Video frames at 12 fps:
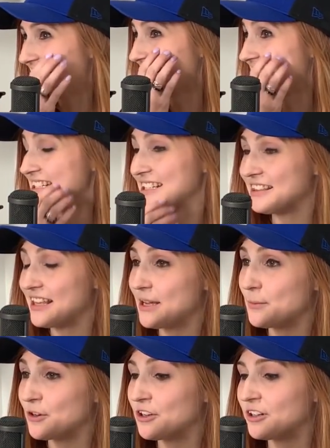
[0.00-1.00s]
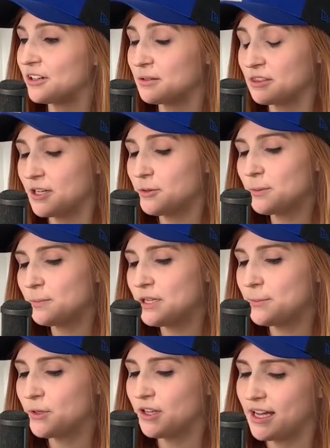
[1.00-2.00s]
Because really? they were, there were
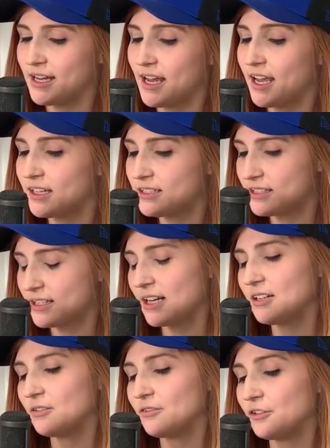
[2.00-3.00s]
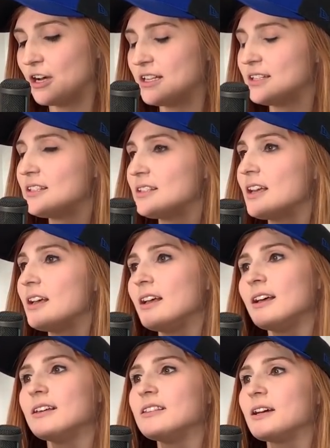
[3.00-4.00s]
people, I had designer friends
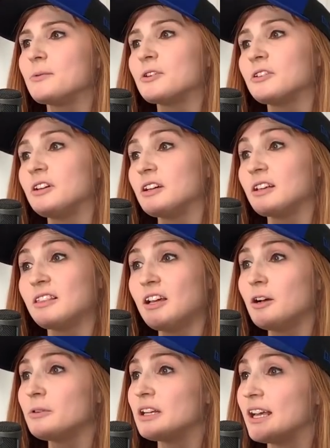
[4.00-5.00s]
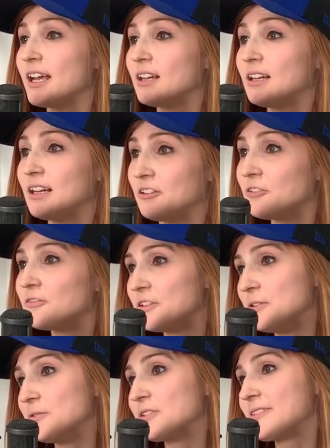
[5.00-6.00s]
that were like, they already had
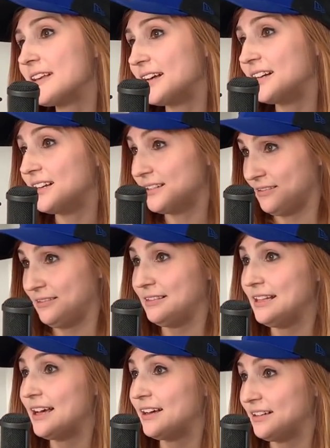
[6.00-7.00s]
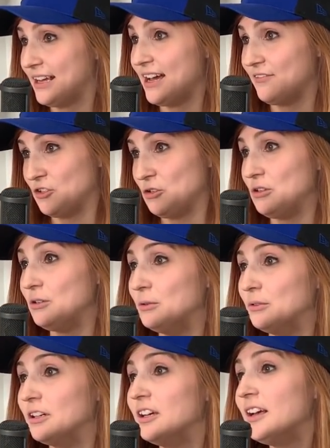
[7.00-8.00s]
interviews that, that
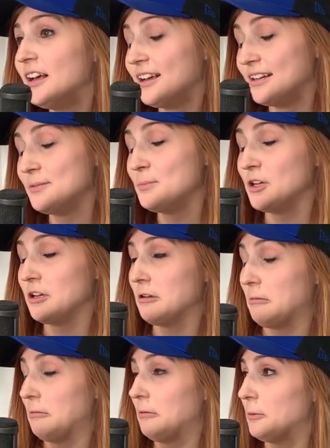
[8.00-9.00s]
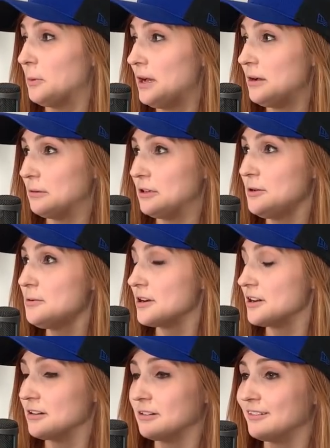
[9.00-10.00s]
afternoon. Oh, and geez. I'm like, wow, you
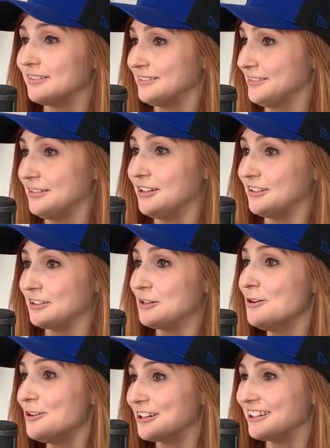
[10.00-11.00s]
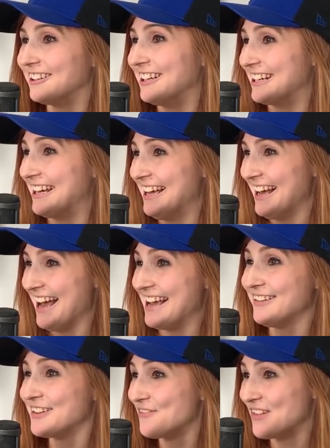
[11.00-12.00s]
are hardcore. Like, yeah.
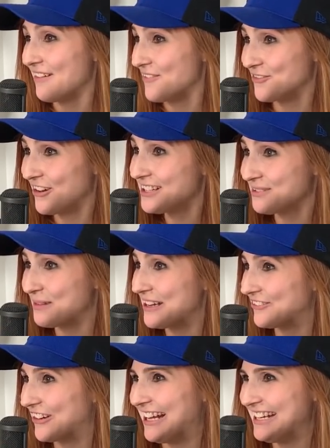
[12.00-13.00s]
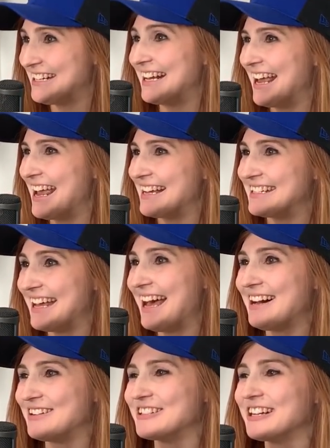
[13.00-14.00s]
I don't even have a resume ready to yeah. hand
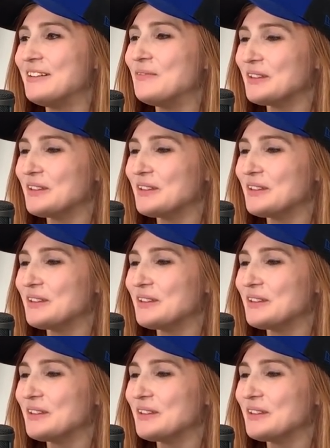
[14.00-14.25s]
out.